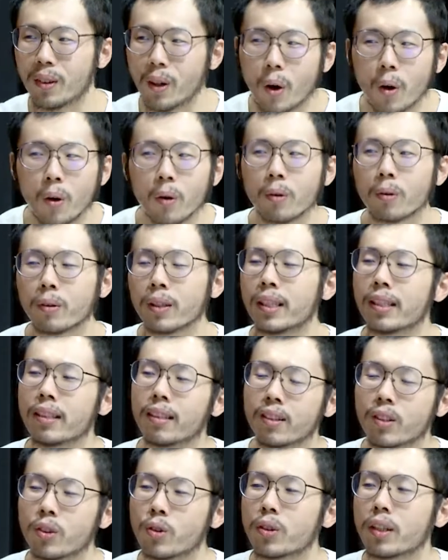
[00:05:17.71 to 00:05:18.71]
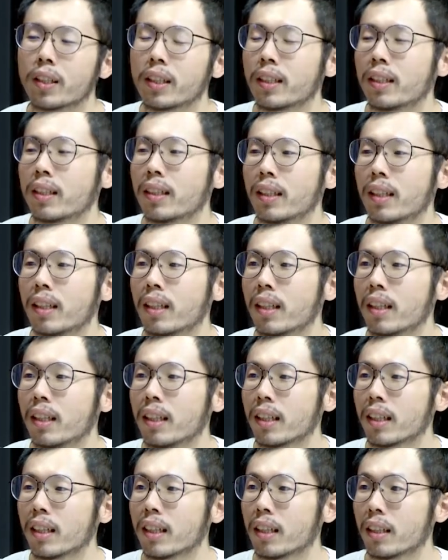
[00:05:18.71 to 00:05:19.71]
always try
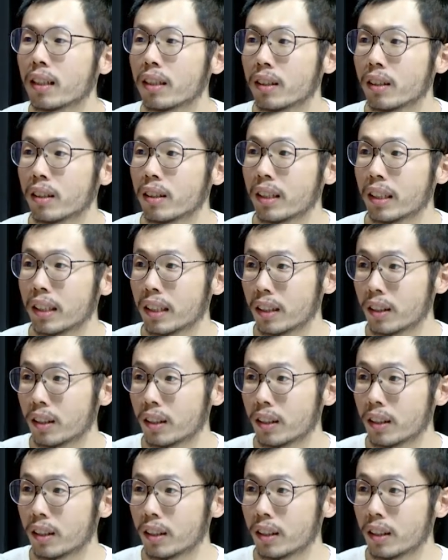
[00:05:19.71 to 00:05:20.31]
to